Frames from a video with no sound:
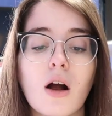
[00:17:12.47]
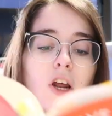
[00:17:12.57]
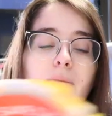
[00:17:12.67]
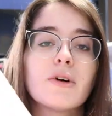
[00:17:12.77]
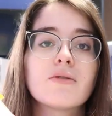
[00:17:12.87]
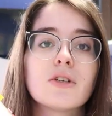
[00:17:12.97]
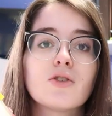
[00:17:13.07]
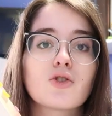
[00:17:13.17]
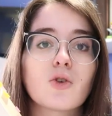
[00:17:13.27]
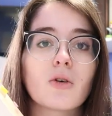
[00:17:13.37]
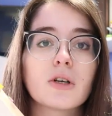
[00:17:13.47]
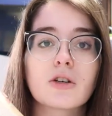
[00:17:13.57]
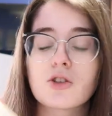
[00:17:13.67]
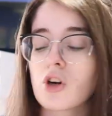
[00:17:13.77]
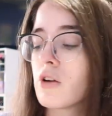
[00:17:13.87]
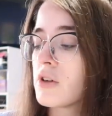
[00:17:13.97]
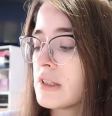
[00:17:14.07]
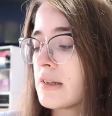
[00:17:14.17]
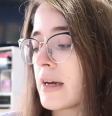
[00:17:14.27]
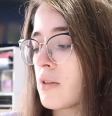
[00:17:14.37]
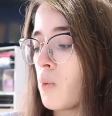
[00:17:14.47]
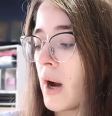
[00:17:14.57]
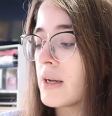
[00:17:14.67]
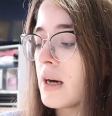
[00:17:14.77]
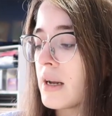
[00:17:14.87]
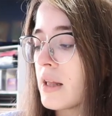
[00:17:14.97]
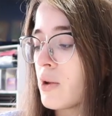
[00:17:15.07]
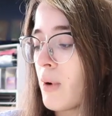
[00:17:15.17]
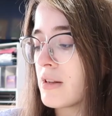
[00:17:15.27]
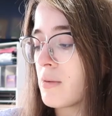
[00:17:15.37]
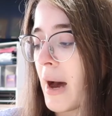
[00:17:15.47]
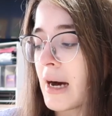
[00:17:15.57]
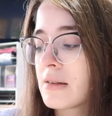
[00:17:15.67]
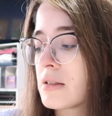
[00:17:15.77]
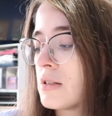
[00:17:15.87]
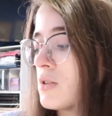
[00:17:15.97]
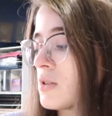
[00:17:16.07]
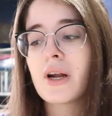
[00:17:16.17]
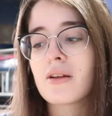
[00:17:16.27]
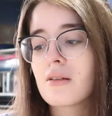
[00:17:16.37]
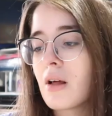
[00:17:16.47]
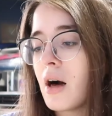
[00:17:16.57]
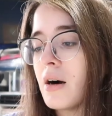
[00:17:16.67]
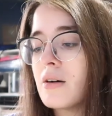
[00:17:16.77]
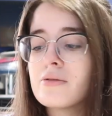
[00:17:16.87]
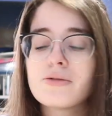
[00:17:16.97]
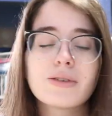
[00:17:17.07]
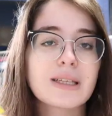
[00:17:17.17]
They talk about different story genres, like the why done it, the rites of passage, buddy love,